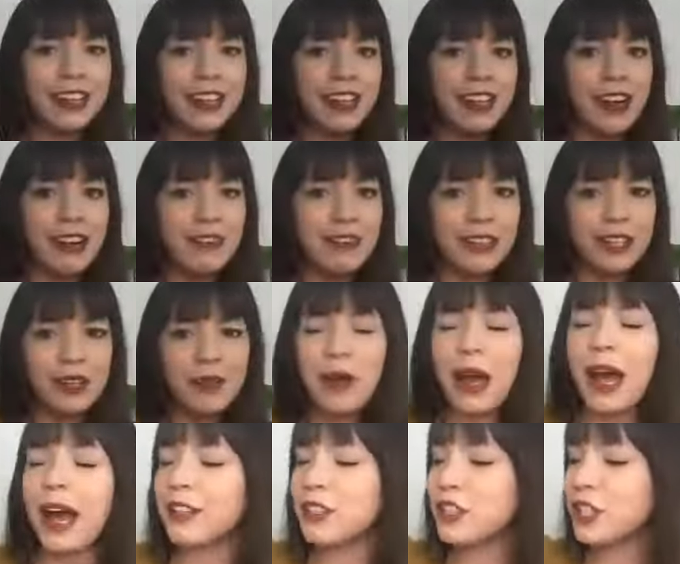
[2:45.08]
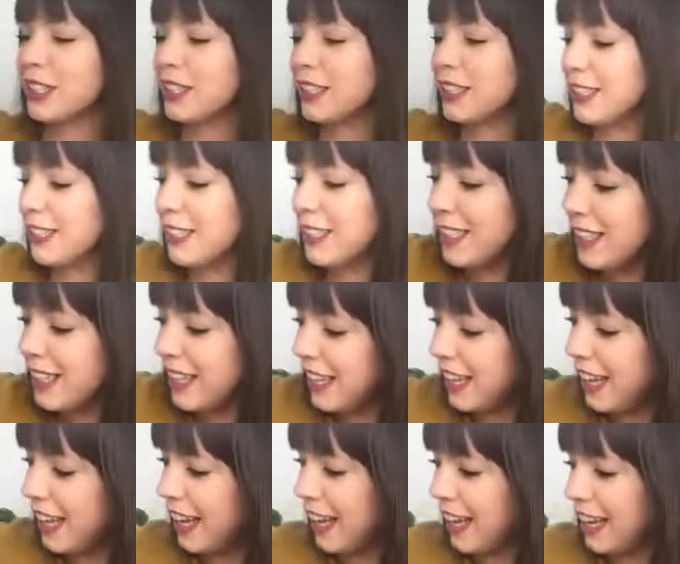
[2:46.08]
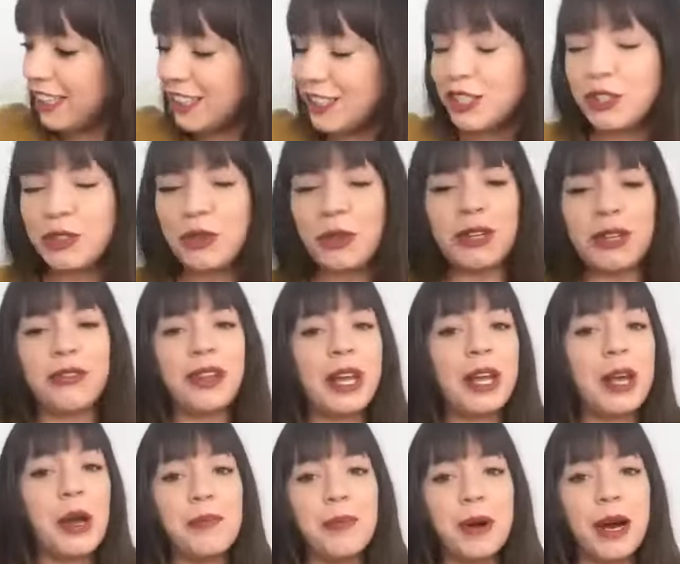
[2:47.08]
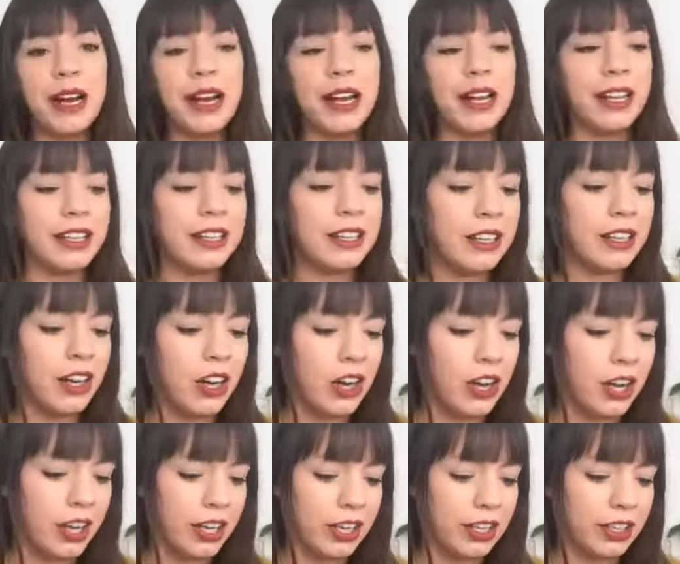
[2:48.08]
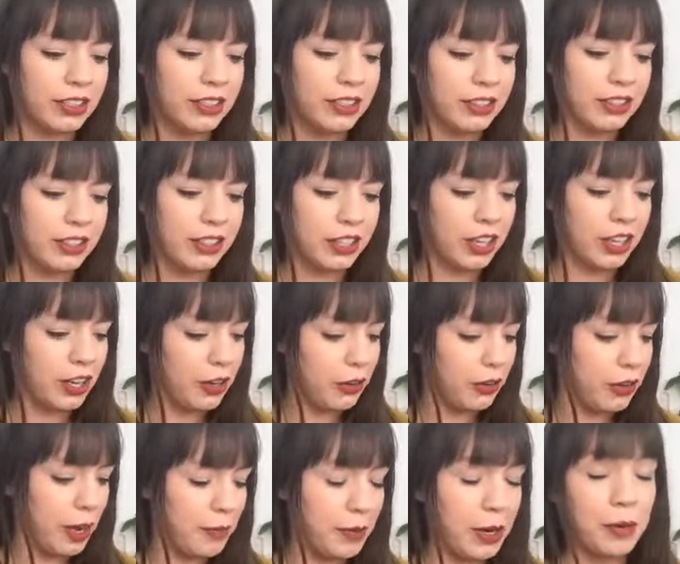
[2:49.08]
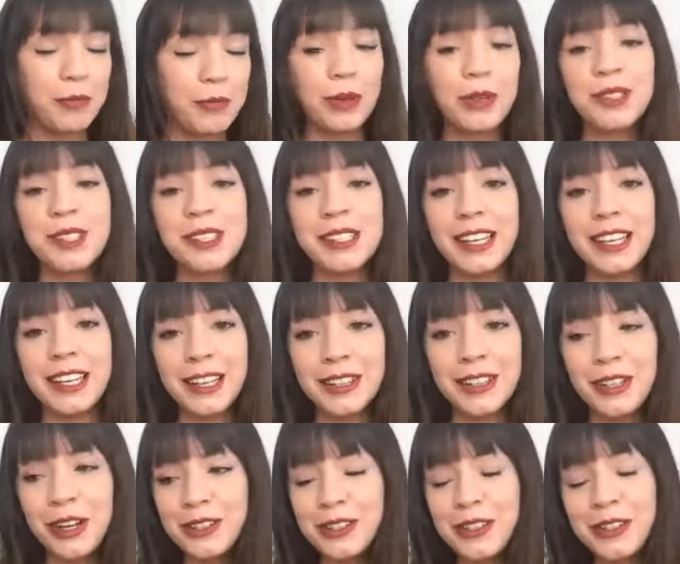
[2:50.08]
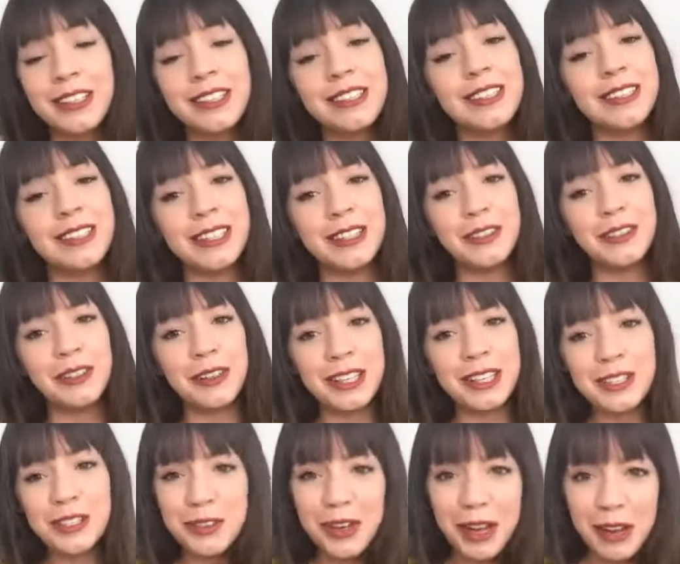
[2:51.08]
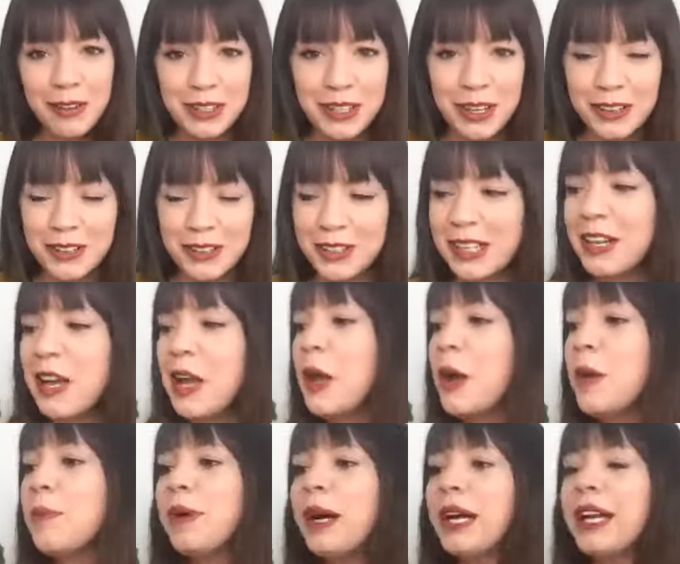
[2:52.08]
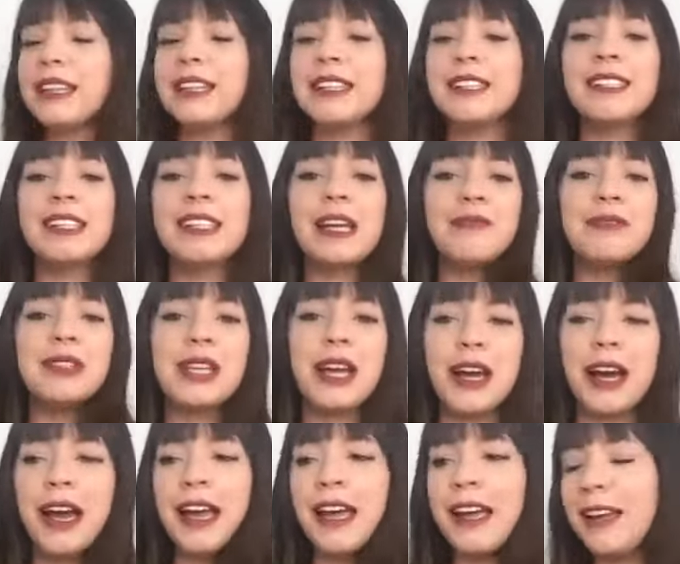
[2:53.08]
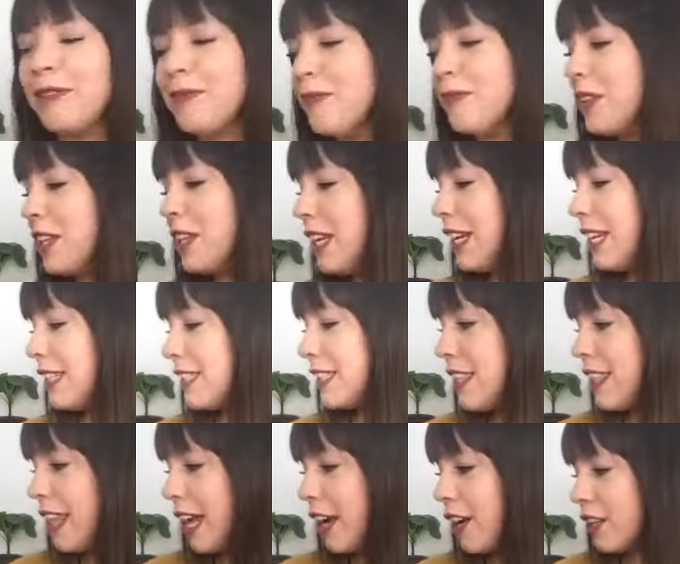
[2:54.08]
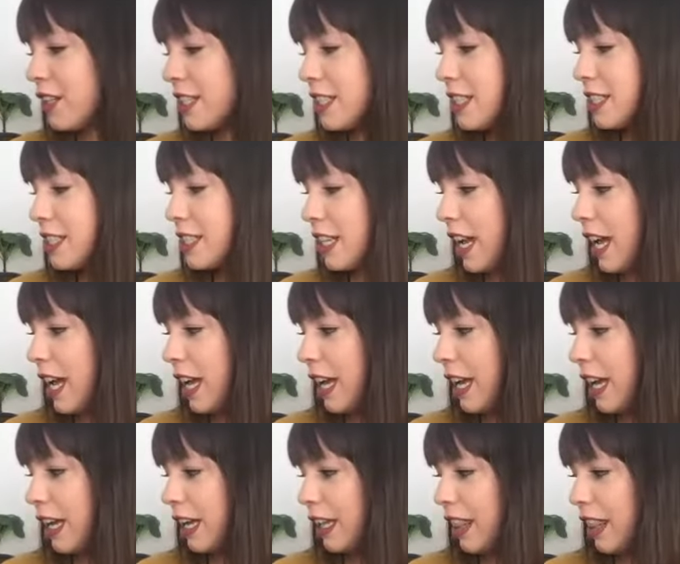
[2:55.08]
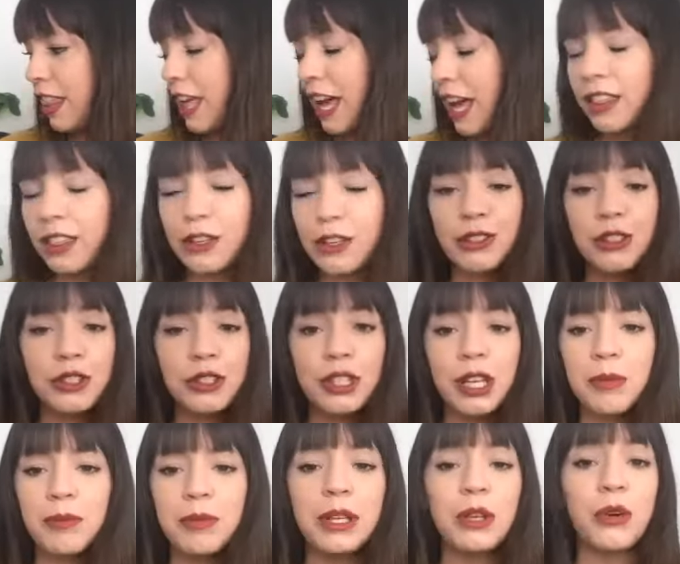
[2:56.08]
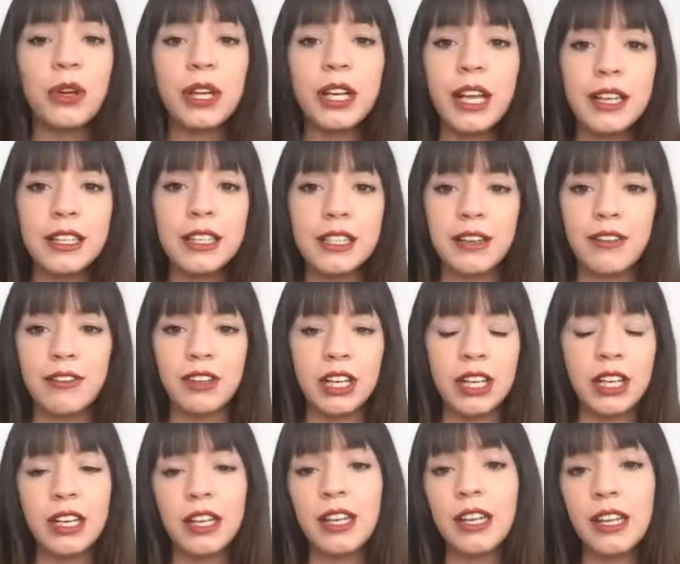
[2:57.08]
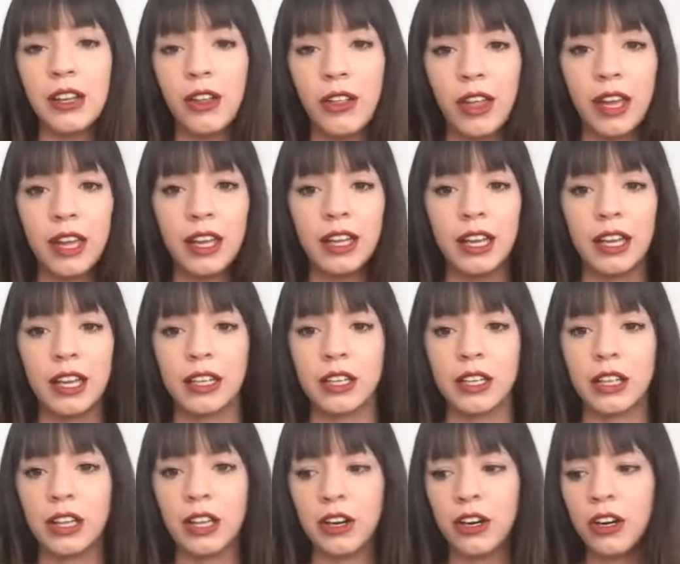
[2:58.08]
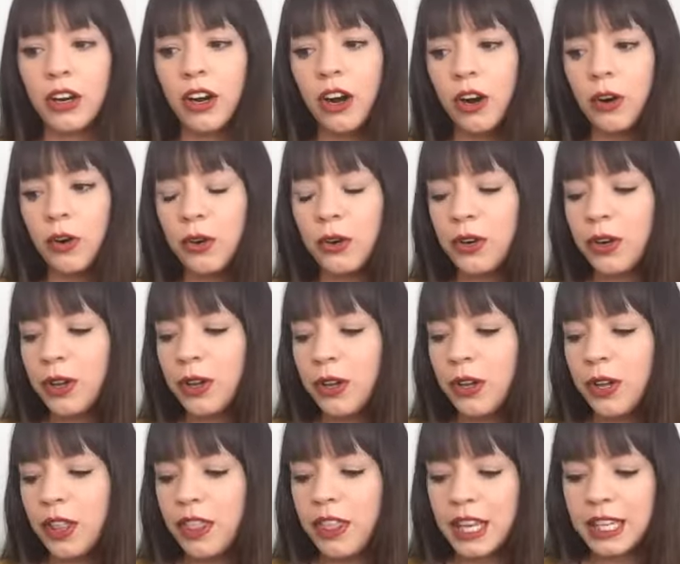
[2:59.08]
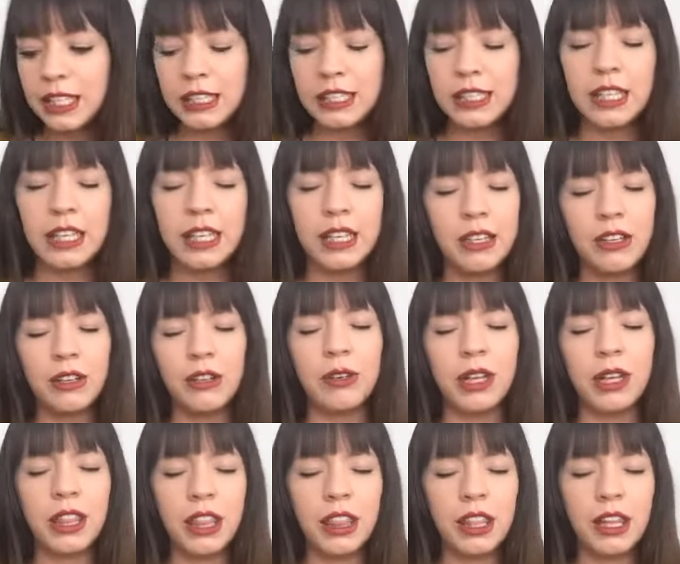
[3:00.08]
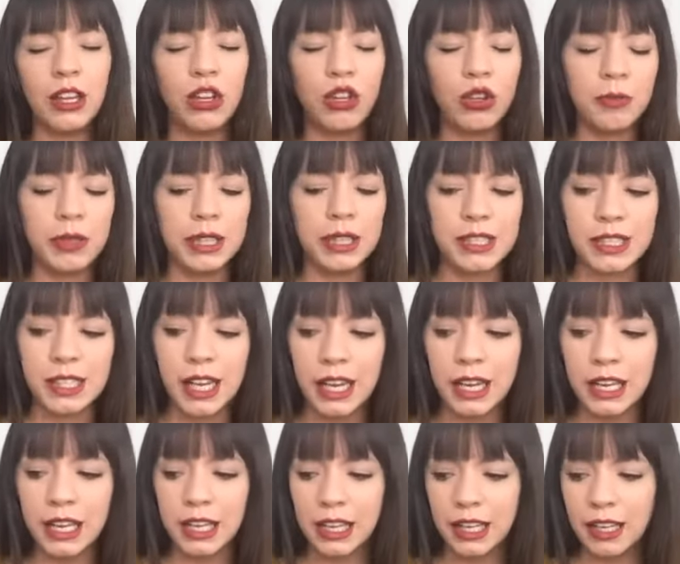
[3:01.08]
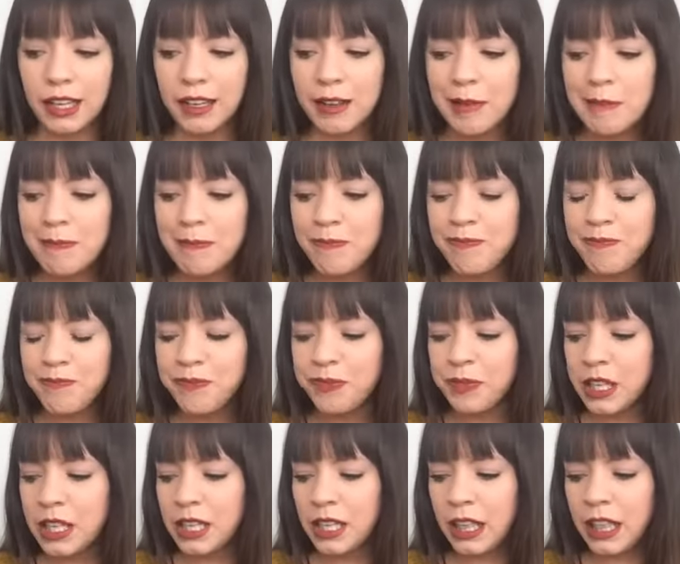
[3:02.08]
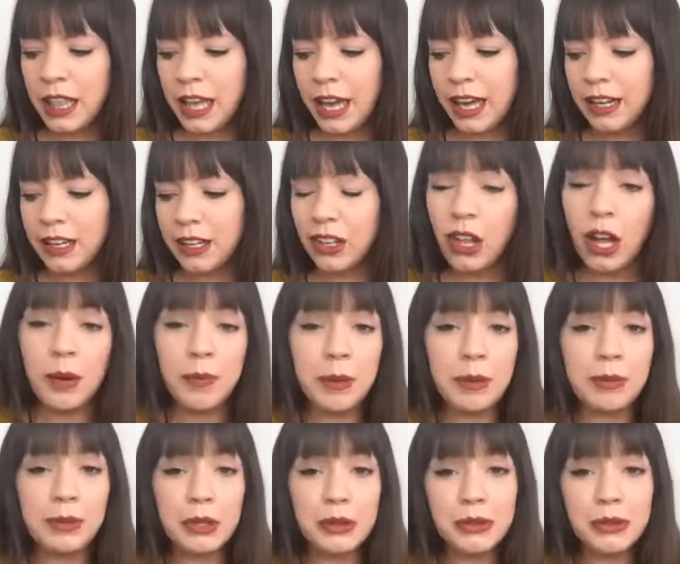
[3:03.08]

covered in patches. And it's sort of like a pun on, you know, I'm not impersonating a doctor, that's illegal. I do have a doctorate, but at the same time, it's there to say that there can be creativity in healing, and there are things to heal within the human psyche that a lot of people don't